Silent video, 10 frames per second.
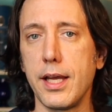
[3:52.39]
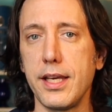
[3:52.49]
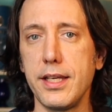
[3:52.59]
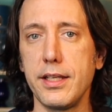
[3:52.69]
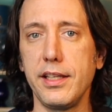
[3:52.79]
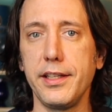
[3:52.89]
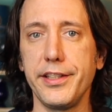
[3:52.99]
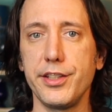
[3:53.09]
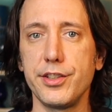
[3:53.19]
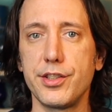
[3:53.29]

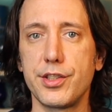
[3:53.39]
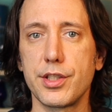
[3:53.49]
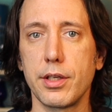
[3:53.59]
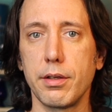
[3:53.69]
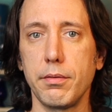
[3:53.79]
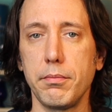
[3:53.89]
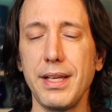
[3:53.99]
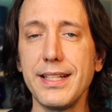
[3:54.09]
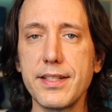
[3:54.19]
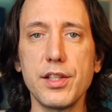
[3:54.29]
It's
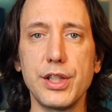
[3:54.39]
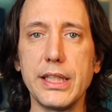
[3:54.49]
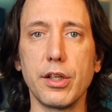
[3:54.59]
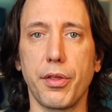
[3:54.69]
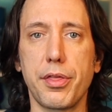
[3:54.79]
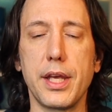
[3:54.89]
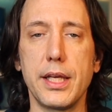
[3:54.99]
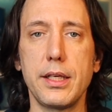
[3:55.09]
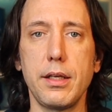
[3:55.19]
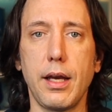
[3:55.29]
a little
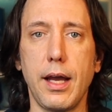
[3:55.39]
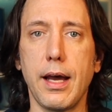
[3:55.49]
thin,